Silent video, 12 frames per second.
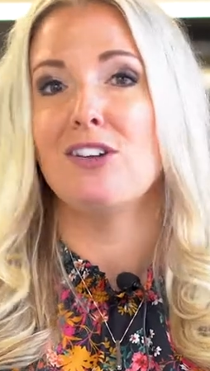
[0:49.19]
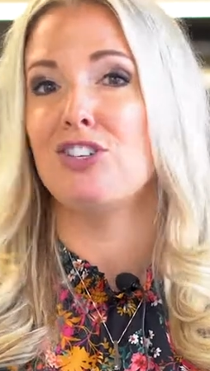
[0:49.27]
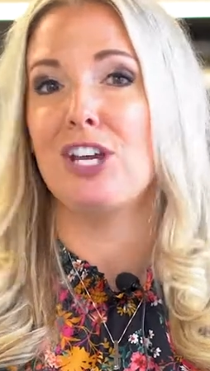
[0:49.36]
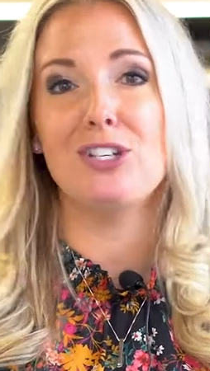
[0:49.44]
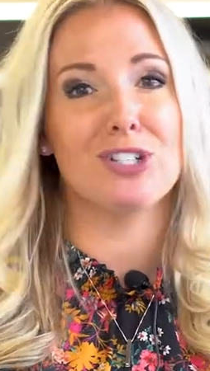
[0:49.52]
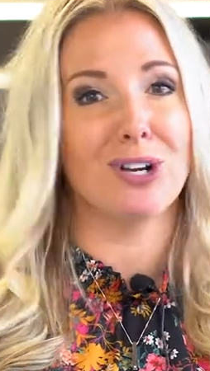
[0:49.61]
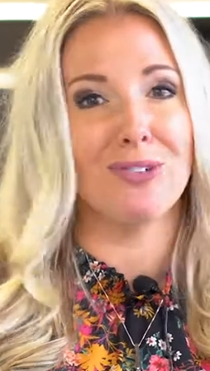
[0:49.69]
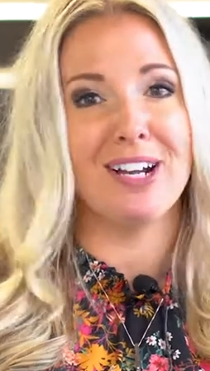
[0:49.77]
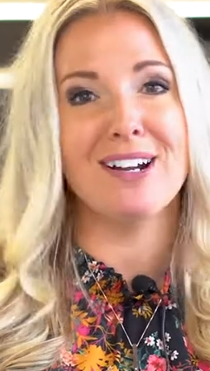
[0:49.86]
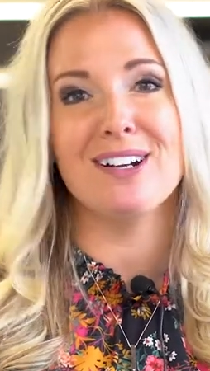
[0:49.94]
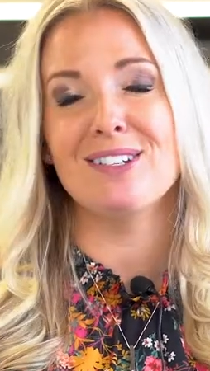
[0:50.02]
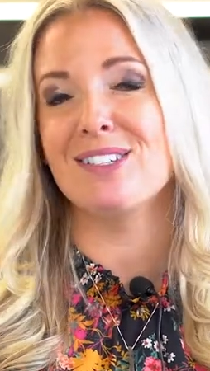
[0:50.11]
change
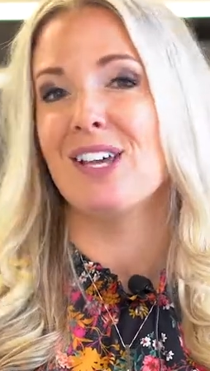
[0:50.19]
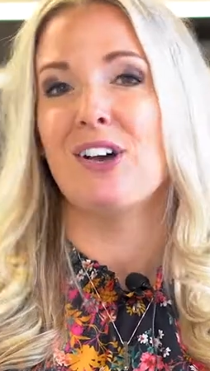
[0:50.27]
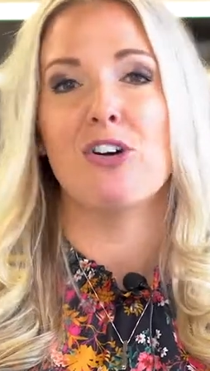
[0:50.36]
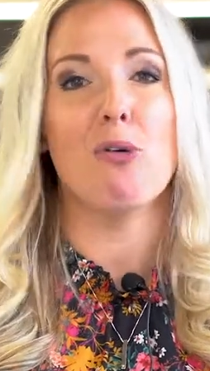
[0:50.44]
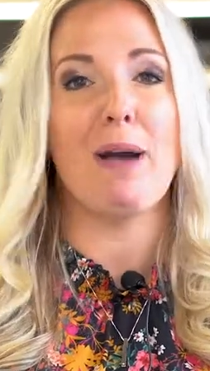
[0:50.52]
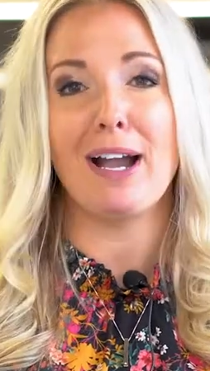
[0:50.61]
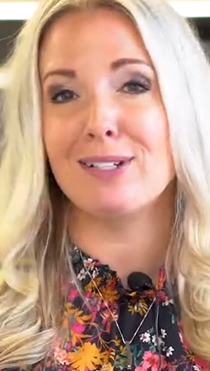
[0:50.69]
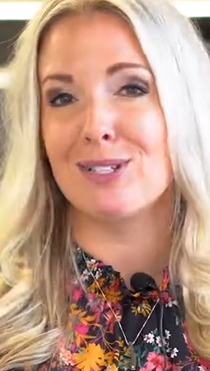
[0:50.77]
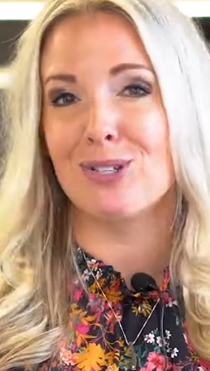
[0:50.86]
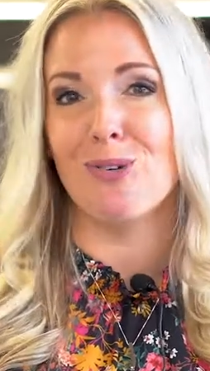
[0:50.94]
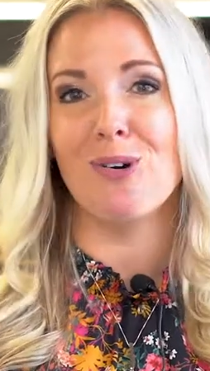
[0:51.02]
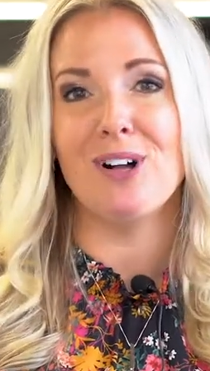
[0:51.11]
careers, go back to
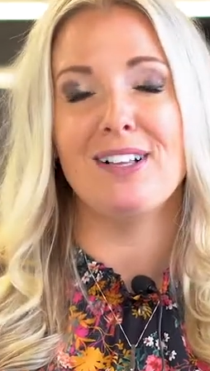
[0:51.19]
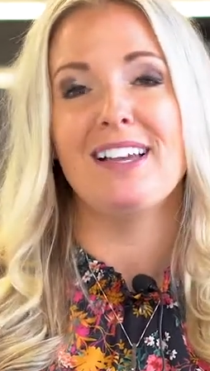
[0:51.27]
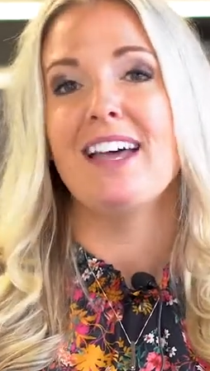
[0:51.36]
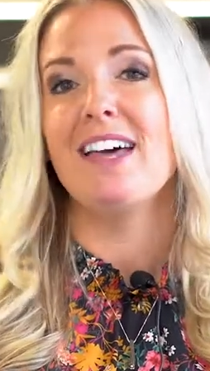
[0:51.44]
school,